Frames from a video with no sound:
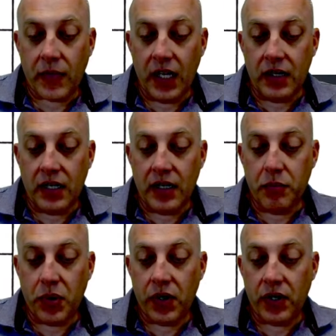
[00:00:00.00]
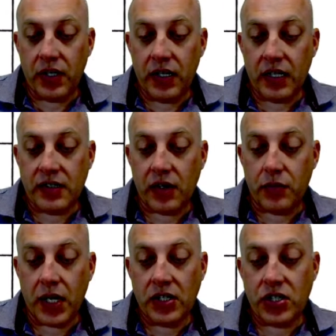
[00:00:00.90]
And the input
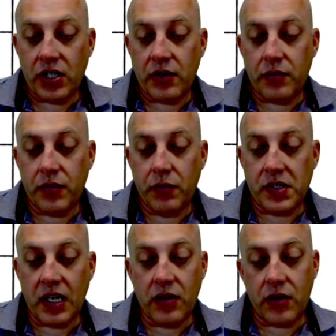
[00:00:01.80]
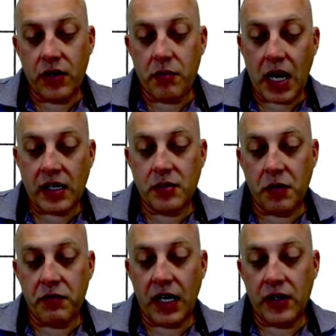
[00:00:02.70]
acceleration was either the
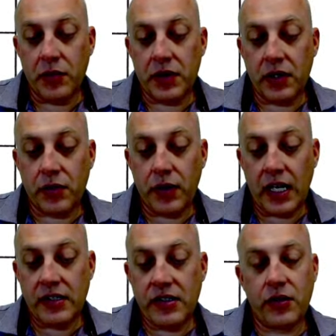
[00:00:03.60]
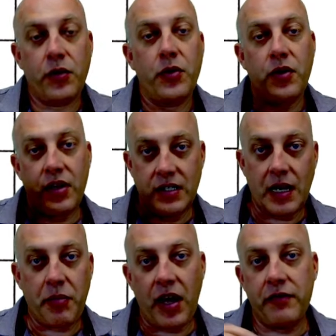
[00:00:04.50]
maximum value at the crest or the
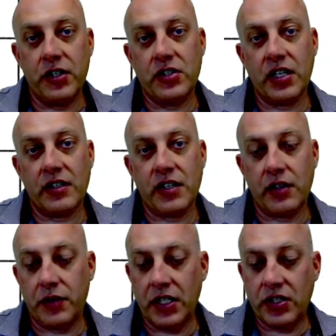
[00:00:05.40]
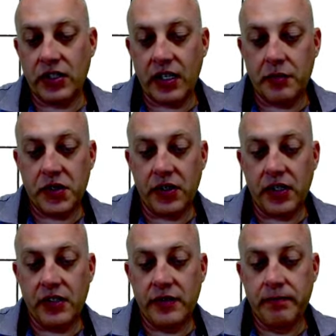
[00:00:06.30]
depth averaged acceleration time
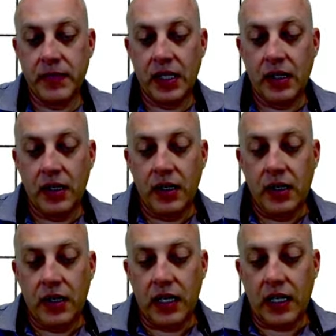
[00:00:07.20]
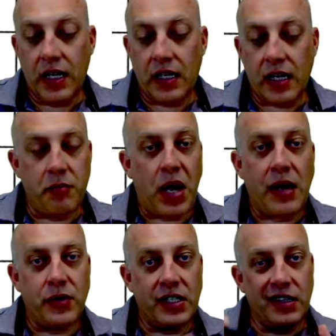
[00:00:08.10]
series. And they kind of
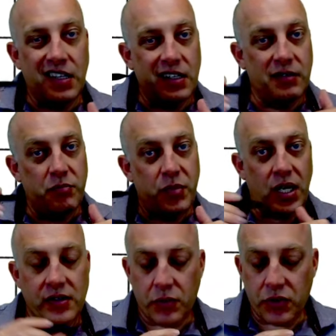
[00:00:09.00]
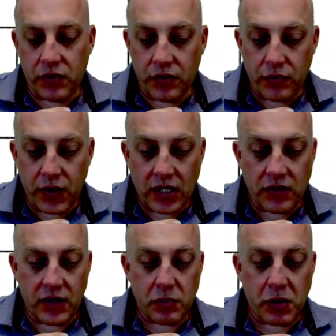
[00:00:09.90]
bounded the possible range of
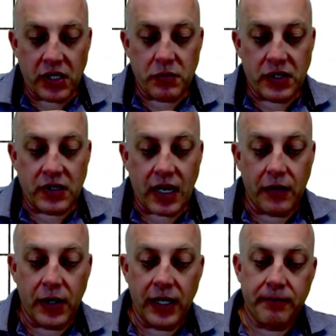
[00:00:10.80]
displacements that way.